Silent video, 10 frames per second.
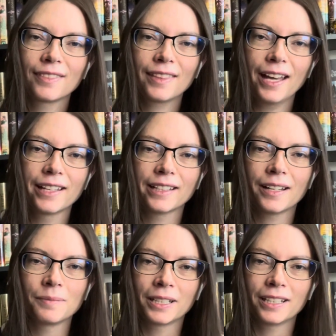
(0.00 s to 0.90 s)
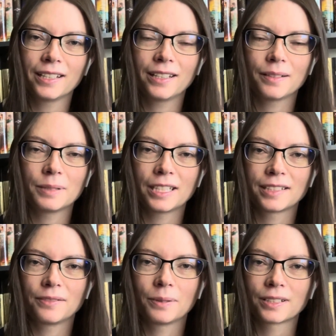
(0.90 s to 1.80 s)
Hi, I'm Nikki, the
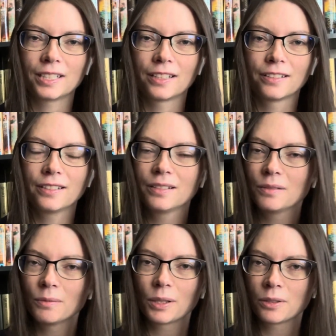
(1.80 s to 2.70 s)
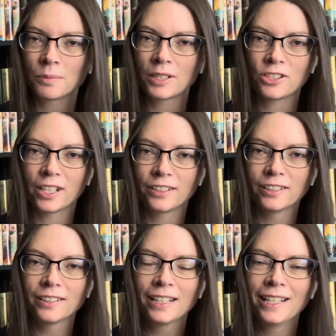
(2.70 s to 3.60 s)
Obsessive Bookseller. Welcome to my
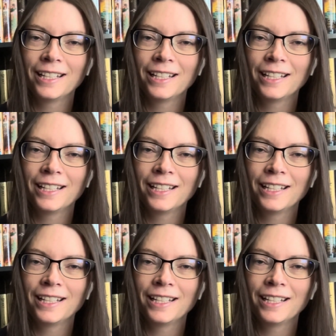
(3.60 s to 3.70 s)
channel.